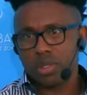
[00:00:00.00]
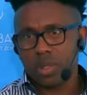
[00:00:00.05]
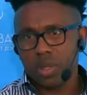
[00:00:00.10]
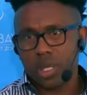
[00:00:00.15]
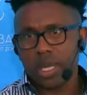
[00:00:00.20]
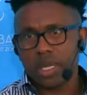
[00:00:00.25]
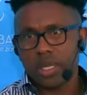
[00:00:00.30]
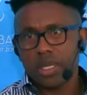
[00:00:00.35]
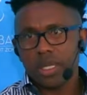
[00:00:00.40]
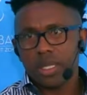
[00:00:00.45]

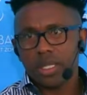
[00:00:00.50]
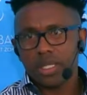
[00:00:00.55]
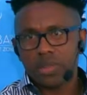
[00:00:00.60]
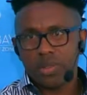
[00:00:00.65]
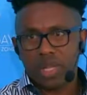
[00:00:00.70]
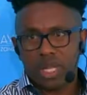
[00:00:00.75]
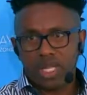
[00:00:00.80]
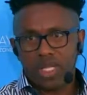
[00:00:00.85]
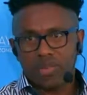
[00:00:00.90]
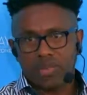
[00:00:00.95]
Okay, so
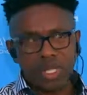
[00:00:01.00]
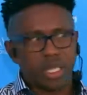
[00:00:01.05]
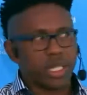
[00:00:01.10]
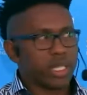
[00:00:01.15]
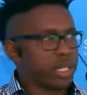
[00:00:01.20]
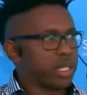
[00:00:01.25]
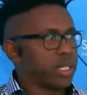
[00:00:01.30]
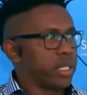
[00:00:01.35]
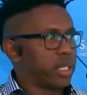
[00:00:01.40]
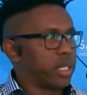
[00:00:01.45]
that is very
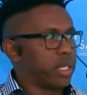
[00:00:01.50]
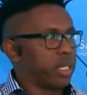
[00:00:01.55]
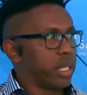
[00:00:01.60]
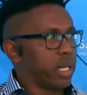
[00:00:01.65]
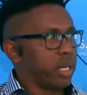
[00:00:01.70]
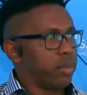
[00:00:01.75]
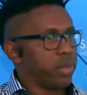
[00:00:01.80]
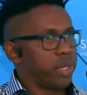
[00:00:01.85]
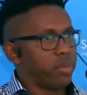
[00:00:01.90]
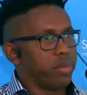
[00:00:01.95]
critical.
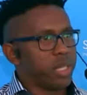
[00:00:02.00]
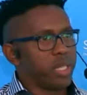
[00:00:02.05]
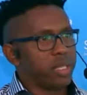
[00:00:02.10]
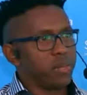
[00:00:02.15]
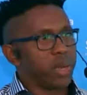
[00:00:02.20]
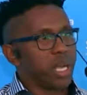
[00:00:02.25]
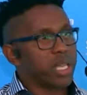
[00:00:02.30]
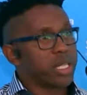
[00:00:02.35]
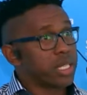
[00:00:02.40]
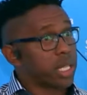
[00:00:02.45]
I mean,
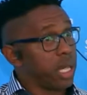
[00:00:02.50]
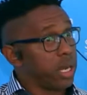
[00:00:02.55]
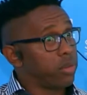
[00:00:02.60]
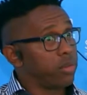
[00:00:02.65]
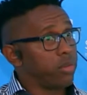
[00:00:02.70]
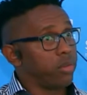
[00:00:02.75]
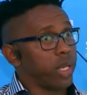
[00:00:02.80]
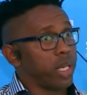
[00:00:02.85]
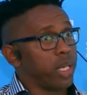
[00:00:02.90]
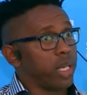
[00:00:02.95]
it might
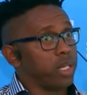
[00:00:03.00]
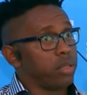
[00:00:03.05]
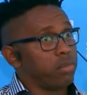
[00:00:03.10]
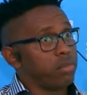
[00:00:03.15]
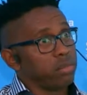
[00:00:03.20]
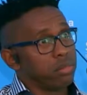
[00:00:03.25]
sound very